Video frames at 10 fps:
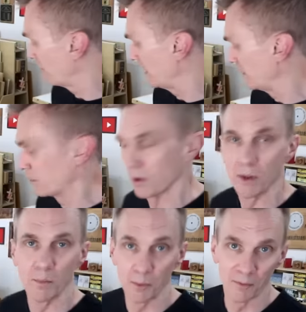of
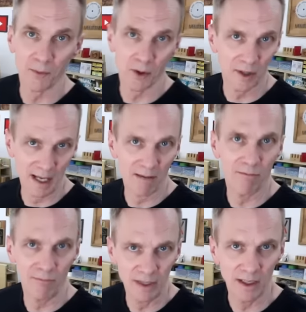people prefer to
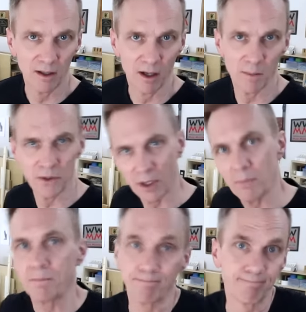have feet on them,
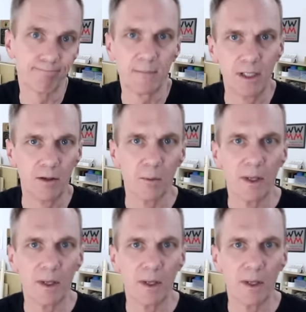so either